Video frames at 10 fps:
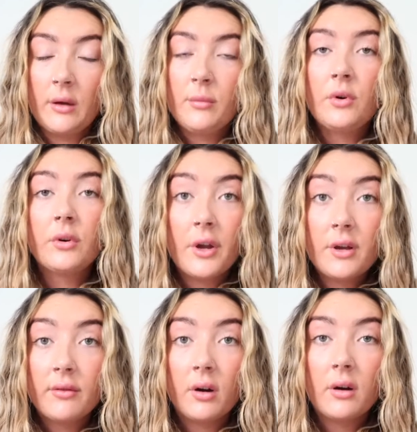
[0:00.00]
I'm
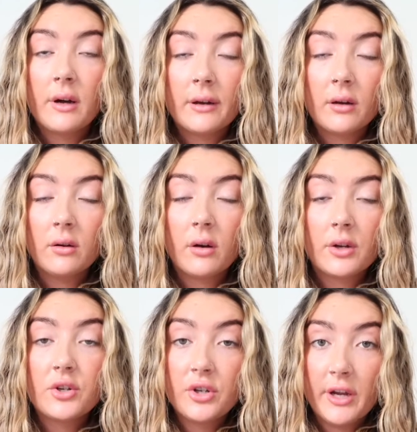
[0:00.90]
hungover and I look
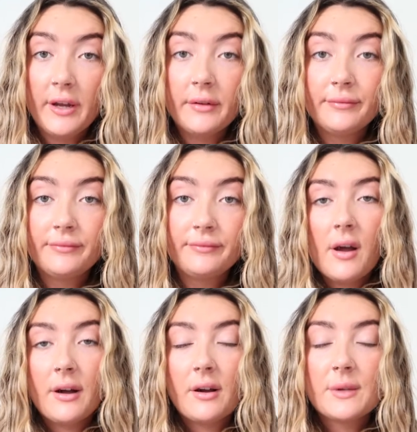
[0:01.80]
like shit.
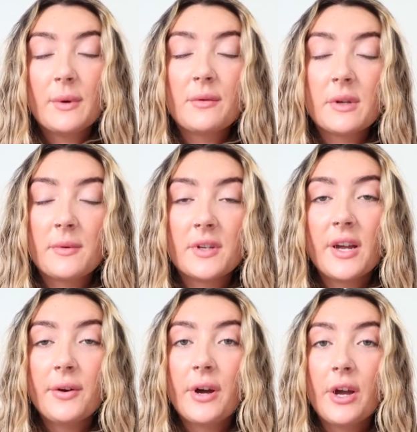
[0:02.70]
Hi guys, welcome back to my
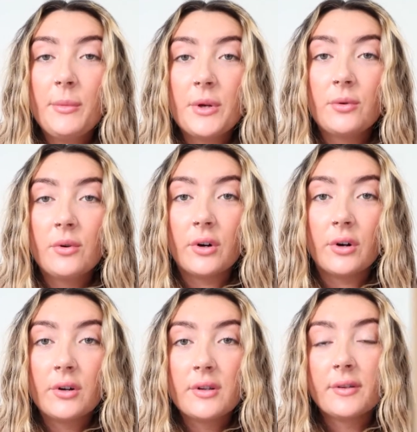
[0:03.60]
channel. I hope you're all
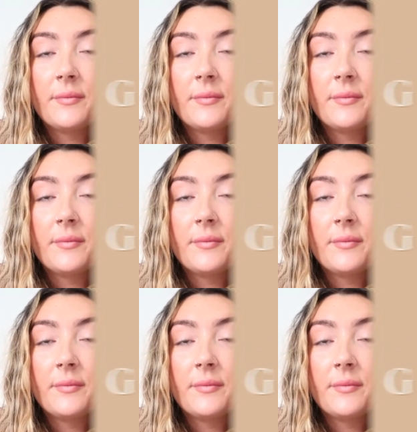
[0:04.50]
good.